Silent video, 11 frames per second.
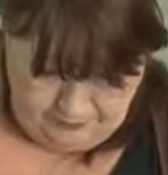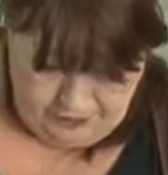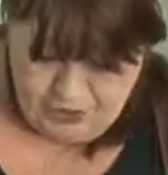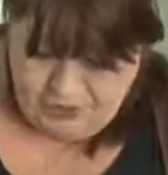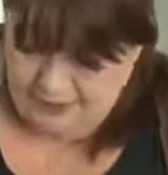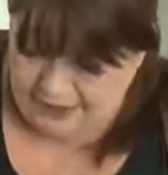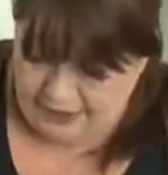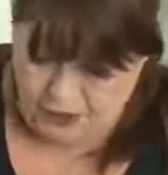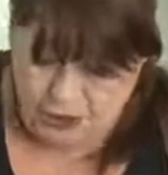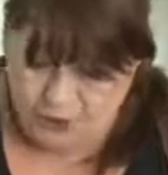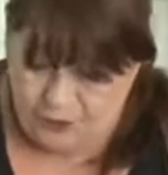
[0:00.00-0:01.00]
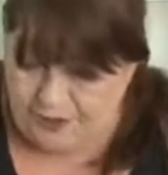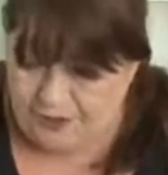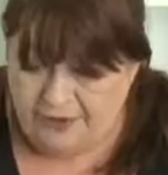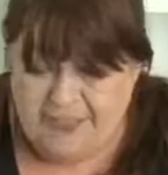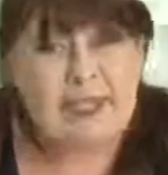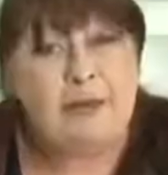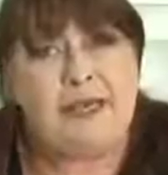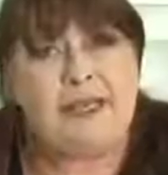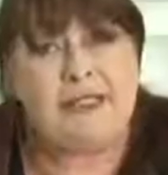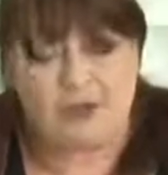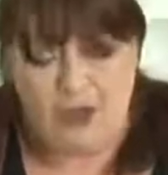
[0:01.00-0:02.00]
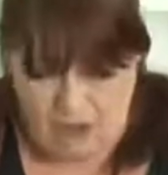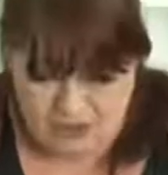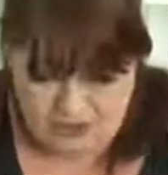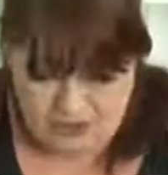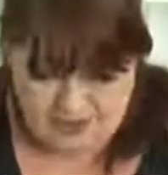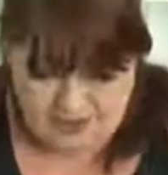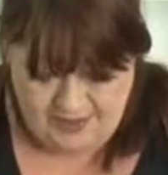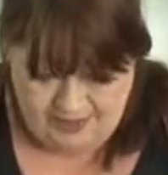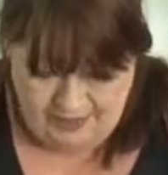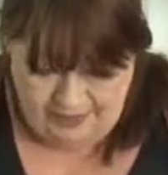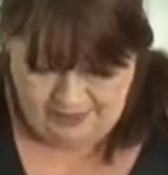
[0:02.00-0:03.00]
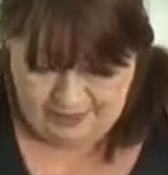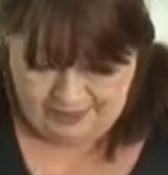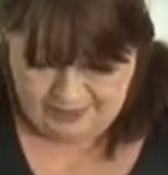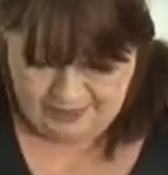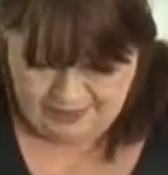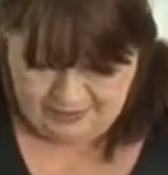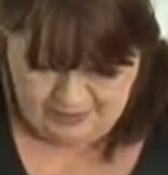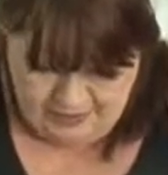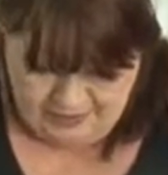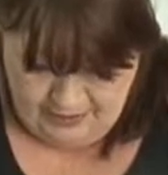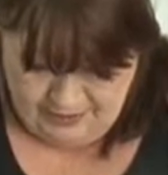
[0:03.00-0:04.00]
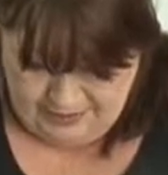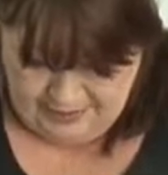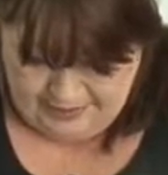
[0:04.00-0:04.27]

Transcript: Just making sure that there isn't a piece of card just stuck in there that is